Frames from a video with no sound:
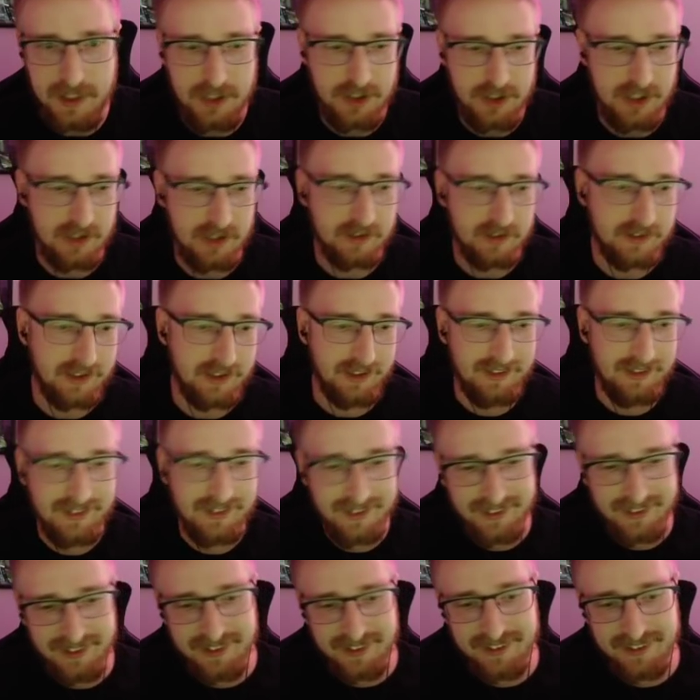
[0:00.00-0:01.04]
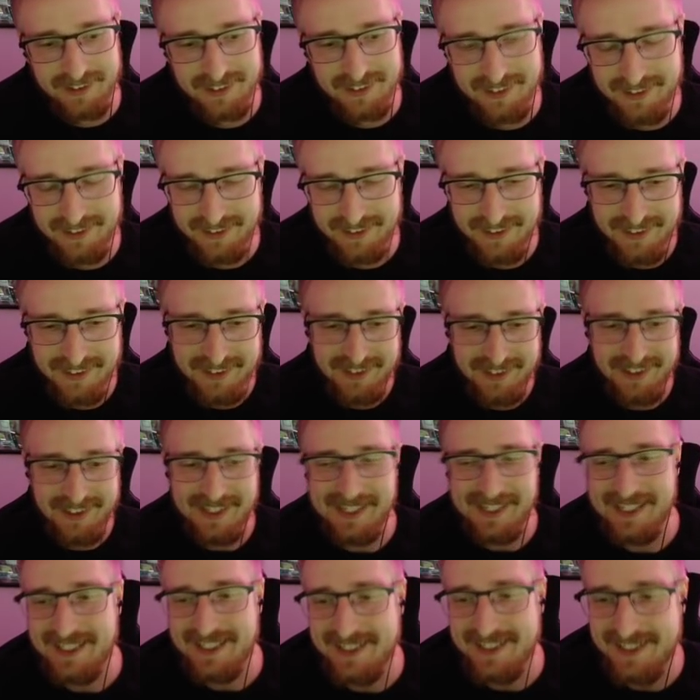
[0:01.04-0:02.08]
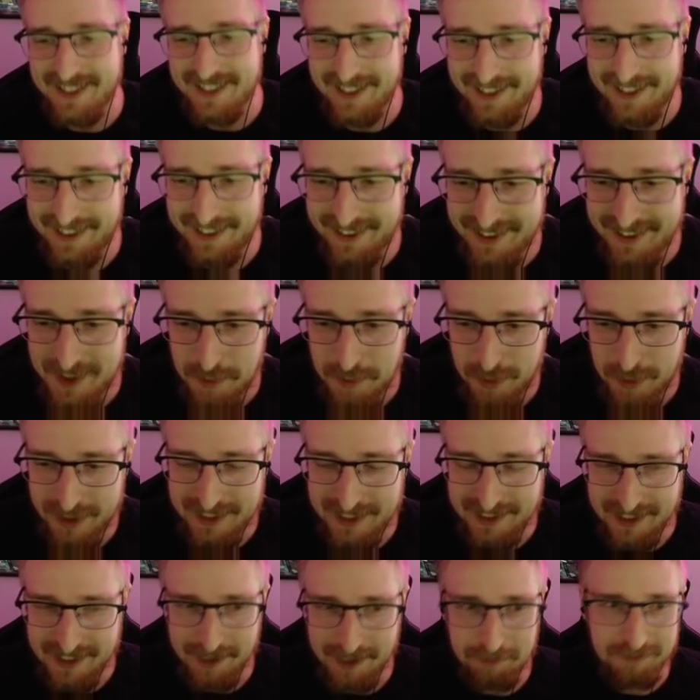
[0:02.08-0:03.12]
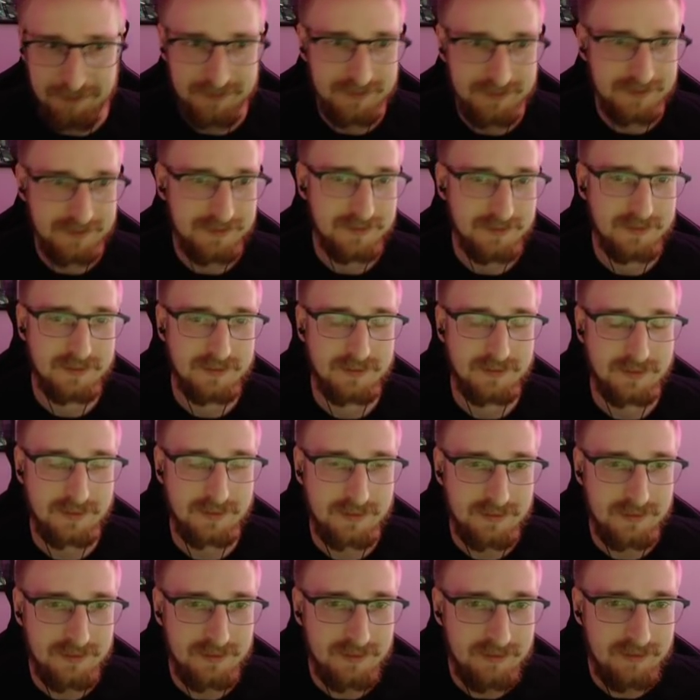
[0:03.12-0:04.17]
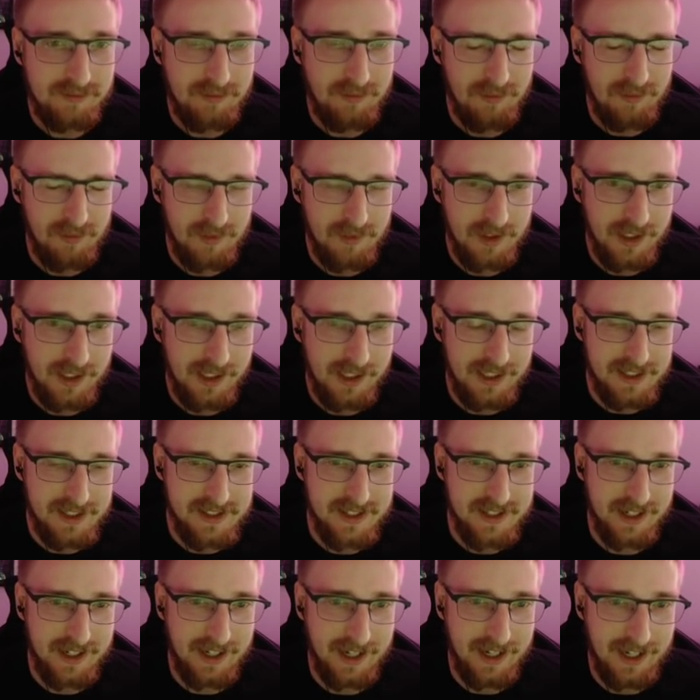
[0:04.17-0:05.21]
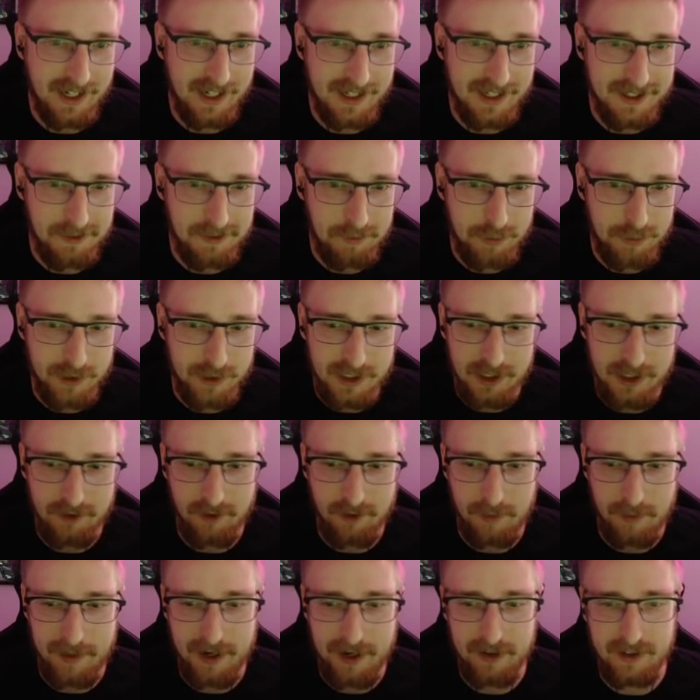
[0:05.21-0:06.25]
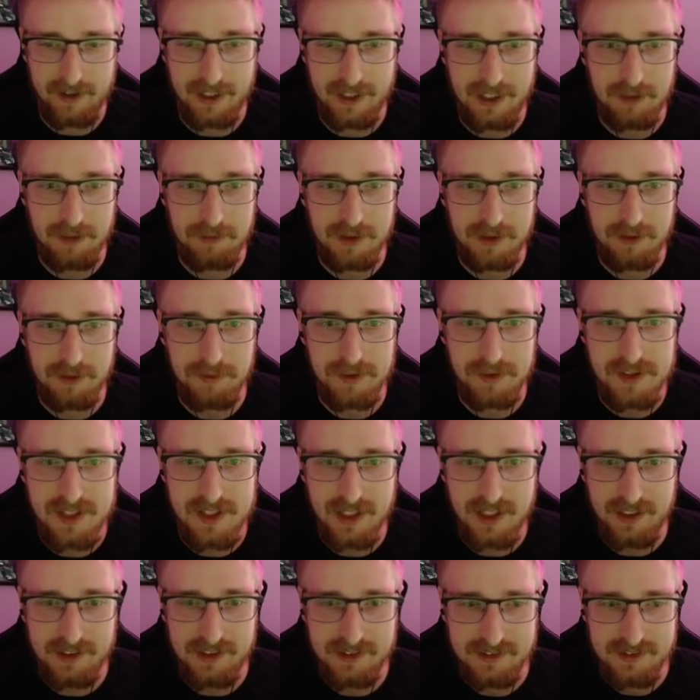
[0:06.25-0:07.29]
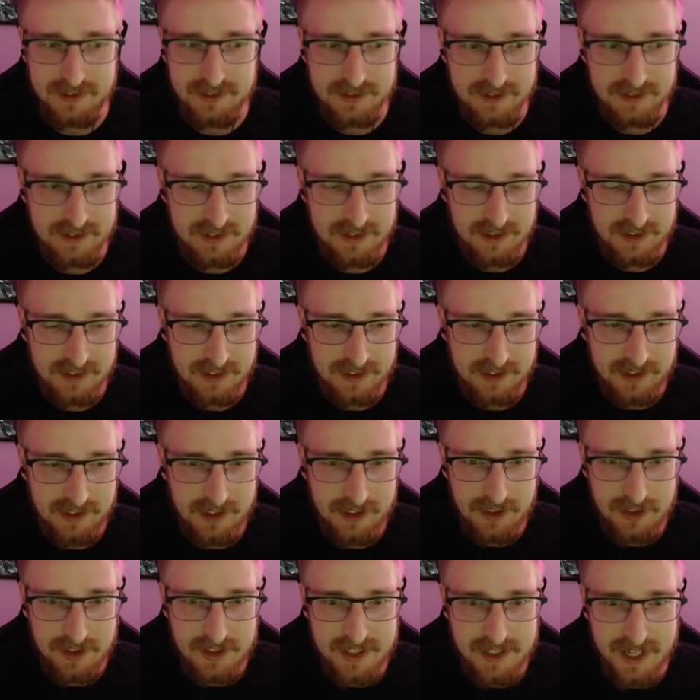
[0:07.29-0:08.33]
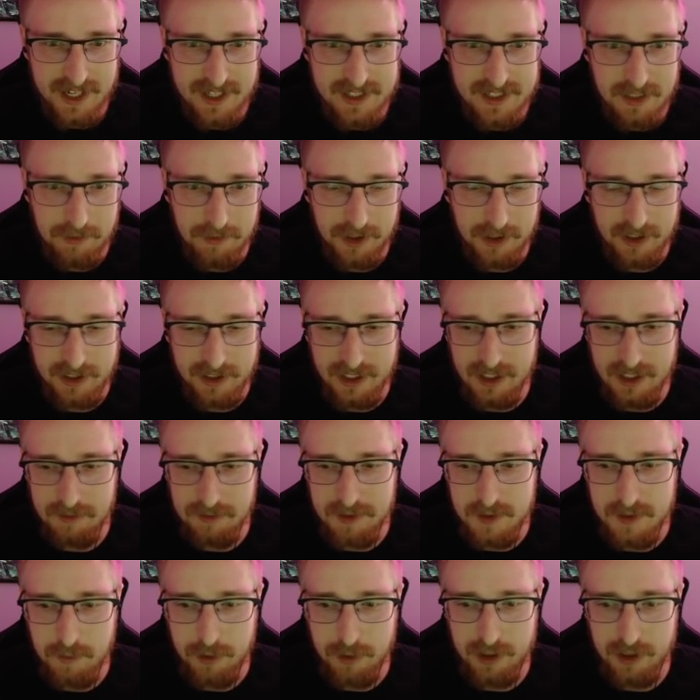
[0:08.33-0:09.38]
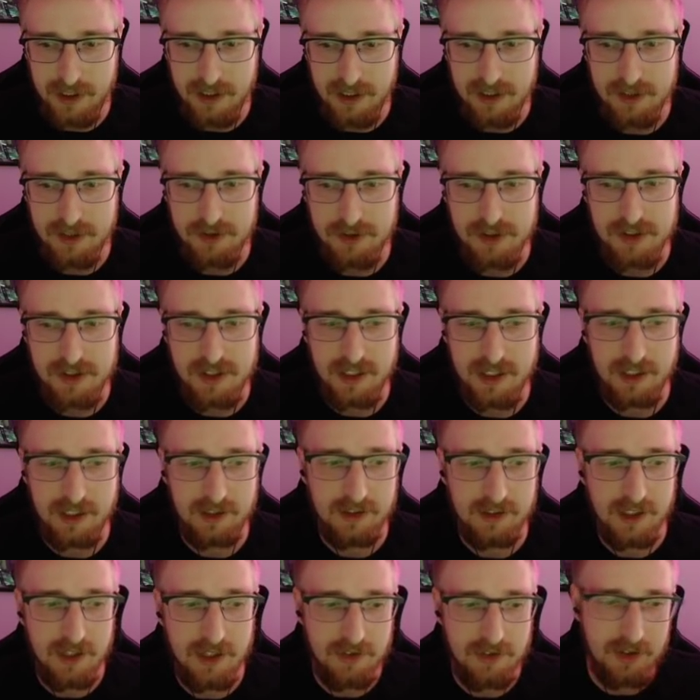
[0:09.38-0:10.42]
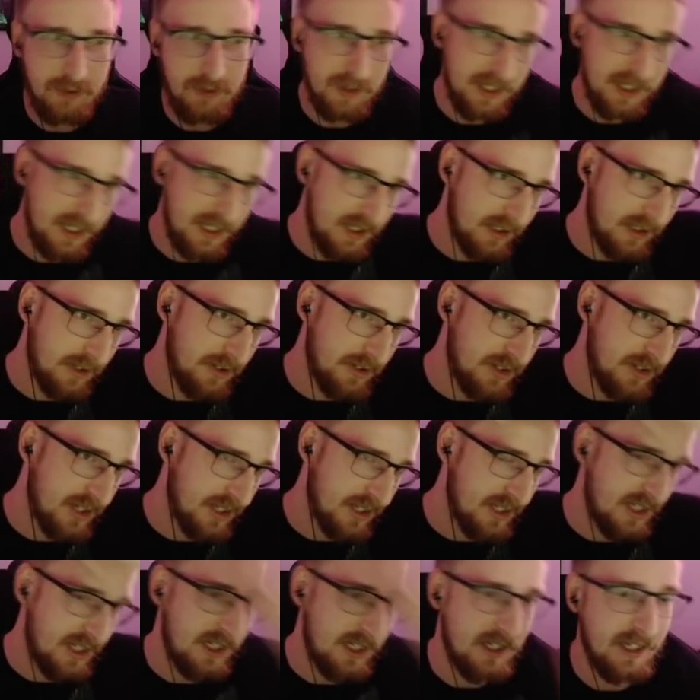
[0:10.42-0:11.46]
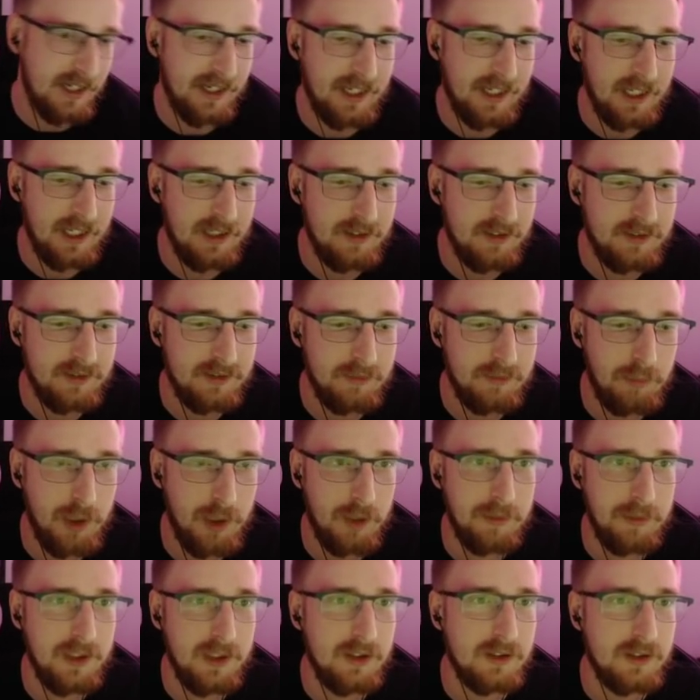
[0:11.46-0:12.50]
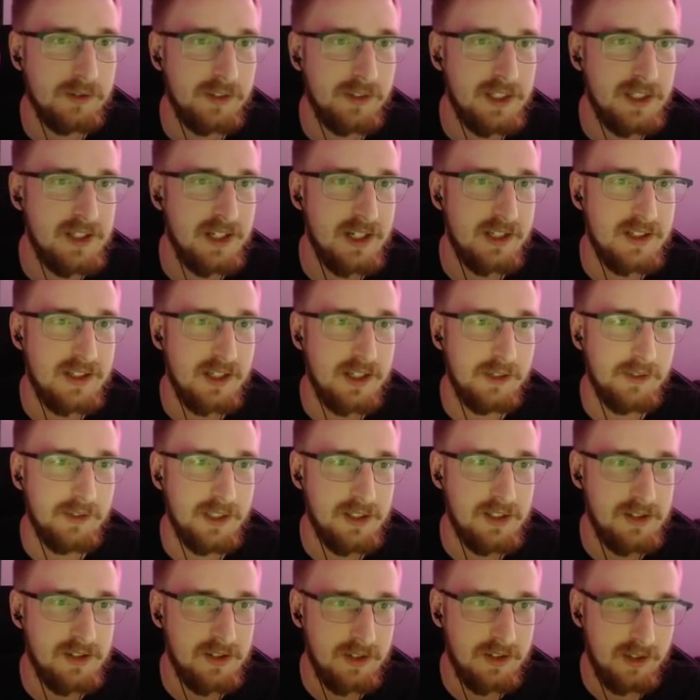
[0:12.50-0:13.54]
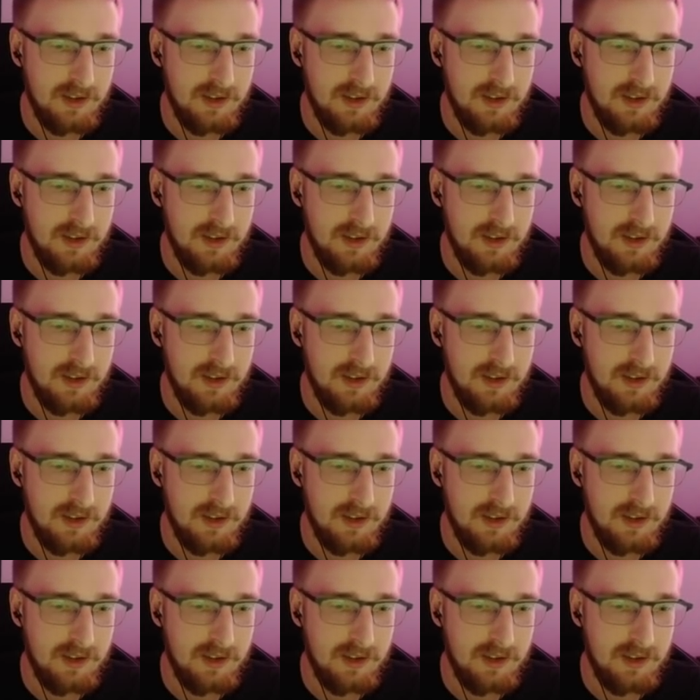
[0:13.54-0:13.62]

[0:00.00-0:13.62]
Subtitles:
shield. It's pretty dumb. It's a pretty overpowered item, I would say. You know, this Axiom Arc item is pretty interesting. Although when I hit level 16, I get permanent ult resets anyways.